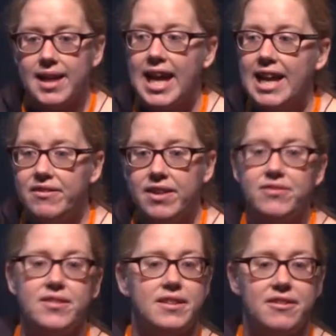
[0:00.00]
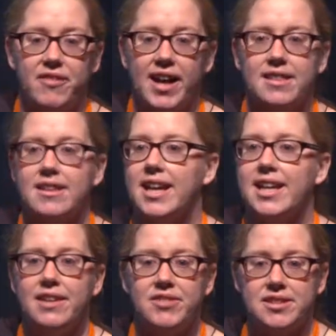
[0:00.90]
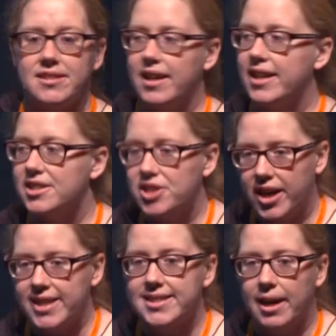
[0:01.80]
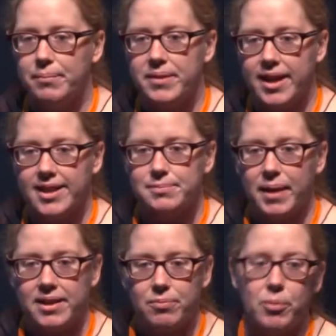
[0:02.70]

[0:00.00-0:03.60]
Even if the fact that they give us an entire dump the next month,